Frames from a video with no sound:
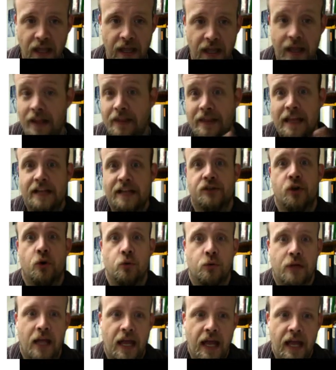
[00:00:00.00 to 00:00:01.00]
And that's
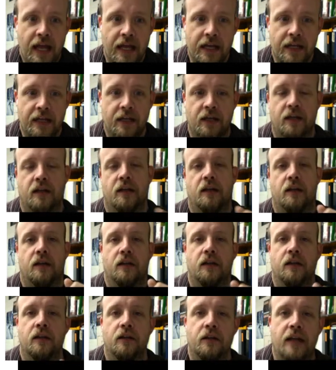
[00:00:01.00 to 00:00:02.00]
okay.
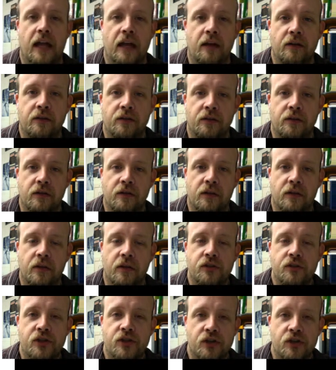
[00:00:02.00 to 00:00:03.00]
Okay?
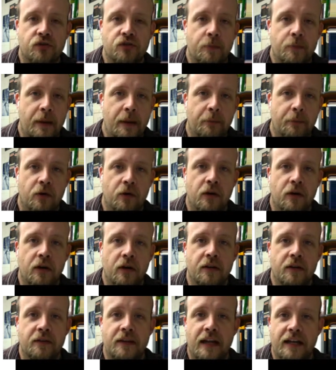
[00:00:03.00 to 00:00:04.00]
Just remember
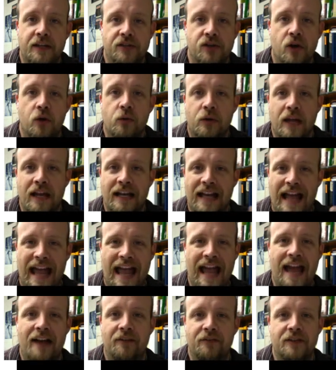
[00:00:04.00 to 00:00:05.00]
that it's okay to
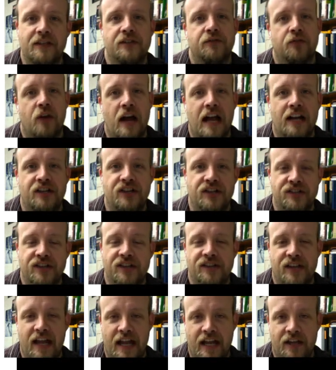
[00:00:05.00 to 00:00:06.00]
have these fractions as
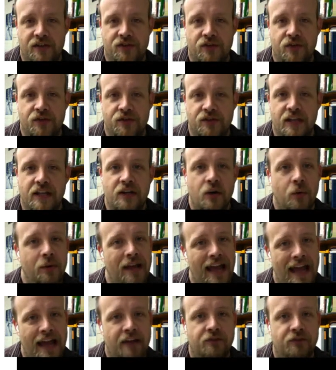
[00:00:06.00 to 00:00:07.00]
answers. They don't
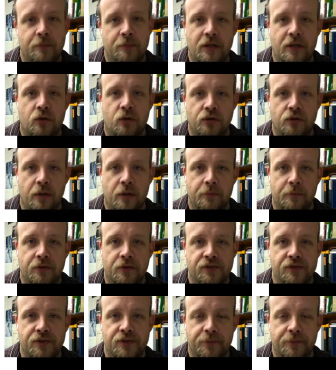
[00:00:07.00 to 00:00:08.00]
have to be whole
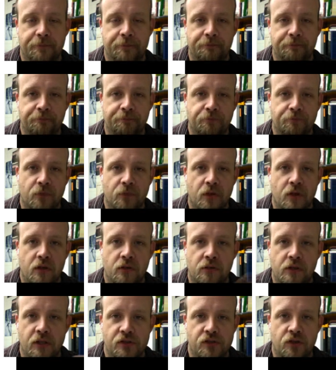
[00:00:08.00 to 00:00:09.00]
numbers.
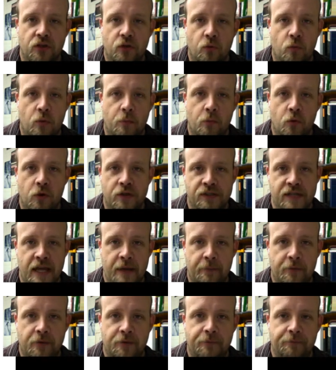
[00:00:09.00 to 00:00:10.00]
Let's look at one more
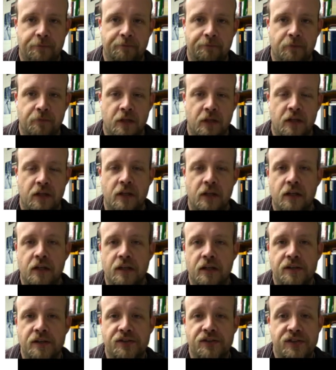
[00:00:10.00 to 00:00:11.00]
example.
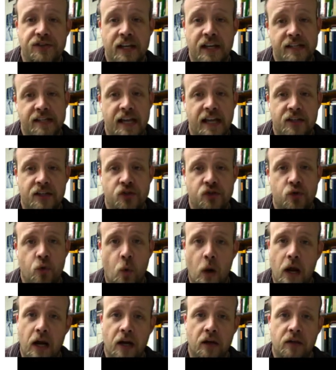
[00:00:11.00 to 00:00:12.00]
6x
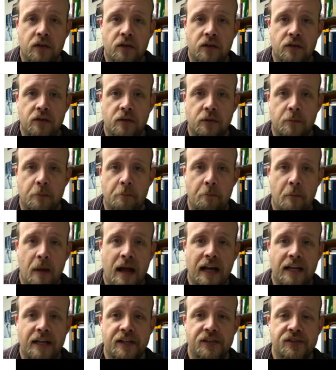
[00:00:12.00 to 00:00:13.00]
squared
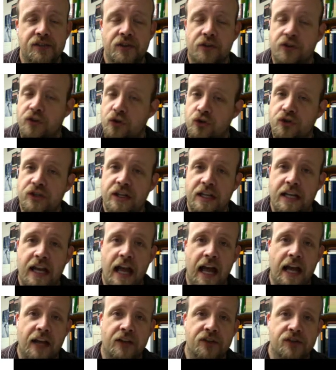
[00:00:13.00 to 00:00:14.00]
minus
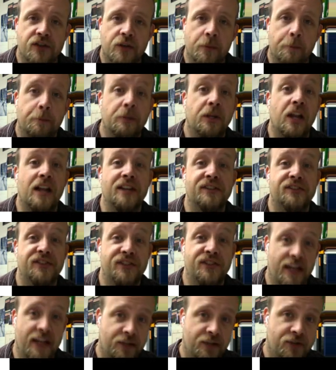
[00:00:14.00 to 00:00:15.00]
13x plus
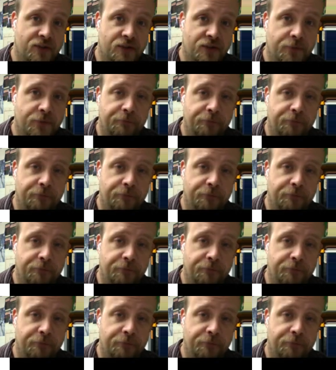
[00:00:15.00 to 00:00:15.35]
6.